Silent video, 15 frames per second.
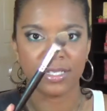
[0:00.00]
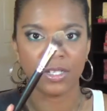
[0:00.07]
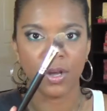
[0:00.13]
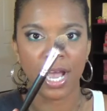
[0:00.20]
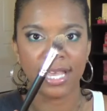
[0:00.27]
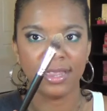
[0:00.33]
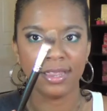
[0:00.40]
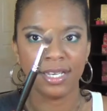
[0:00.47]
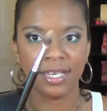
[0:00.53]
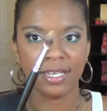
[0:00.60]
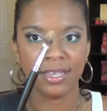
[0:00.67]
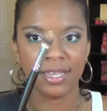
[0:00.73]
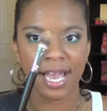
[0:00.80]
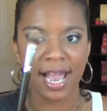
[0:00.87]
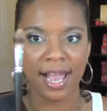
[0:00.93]
So I
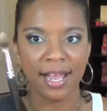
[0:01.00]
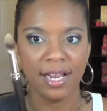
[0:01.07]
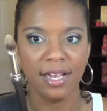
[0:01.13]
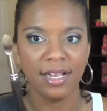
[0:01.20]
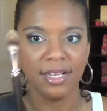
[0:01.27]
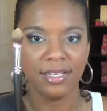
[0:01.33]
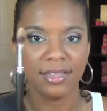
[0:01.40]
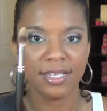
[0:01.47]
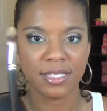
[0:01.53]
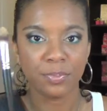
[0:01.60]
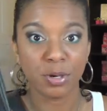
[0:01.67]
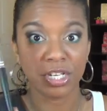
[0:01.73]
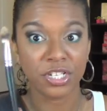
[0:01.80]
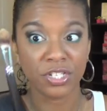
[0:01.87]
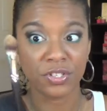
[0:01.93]
think that this
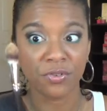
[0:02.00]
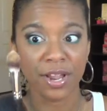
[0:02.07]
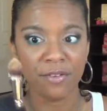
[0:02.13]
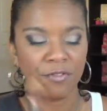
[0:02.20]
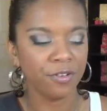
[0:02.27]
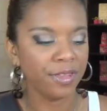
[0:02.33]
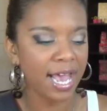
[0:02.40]
brush is great for